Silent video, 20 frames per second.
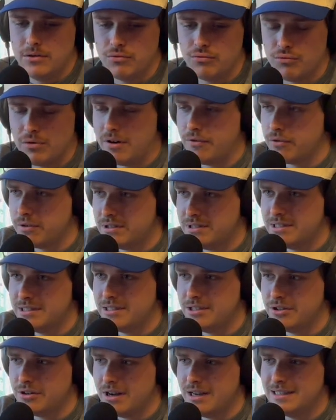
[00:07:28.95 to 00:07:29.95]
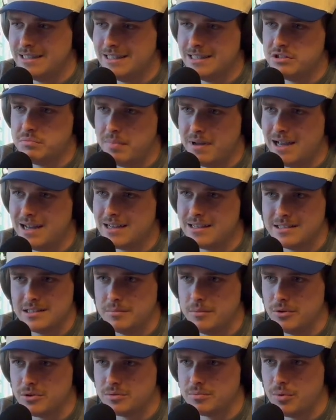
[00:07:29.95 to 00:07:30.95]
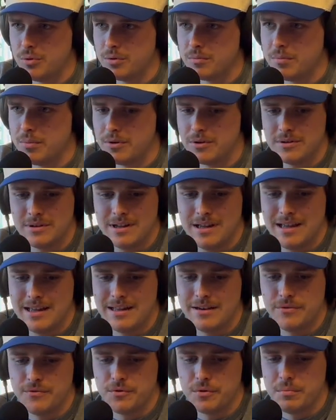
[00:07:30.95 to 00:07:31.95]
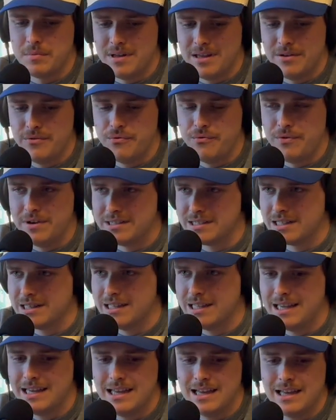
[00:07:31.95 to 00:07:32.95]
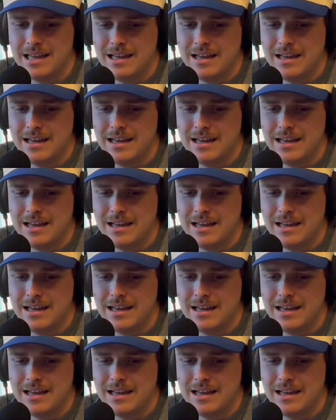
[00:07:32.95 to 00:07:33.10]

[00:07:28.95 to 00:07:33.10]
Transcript: referencing your ideas back is the most important part, and for me, physically,